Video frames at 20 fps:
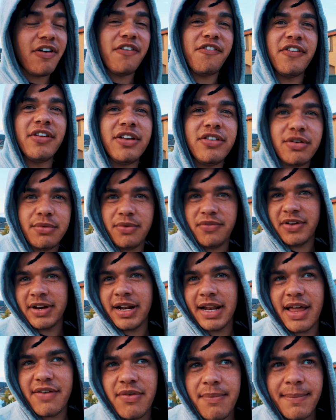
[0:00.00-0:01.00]
If I finish it
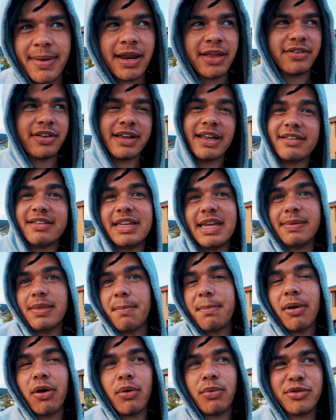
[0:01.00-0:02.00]
within 11 minutes, I get to keep
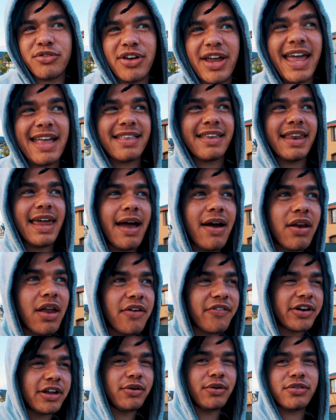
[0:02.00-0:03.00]
the bowl which I ate it out
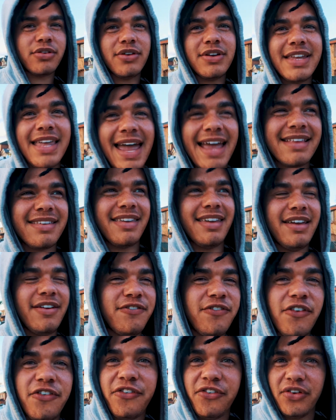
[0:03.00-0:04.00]
of, and I also get
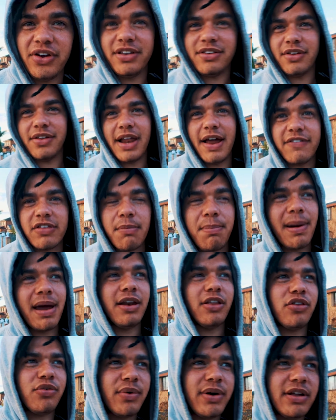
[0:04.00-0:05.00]
it for free, so I don't have to
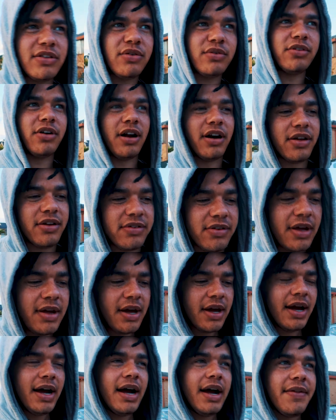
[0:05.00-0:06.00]
pay the
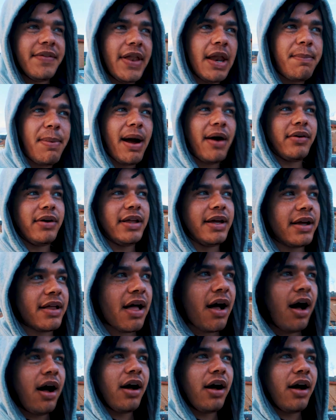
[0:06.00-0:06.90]
$22 that apparently it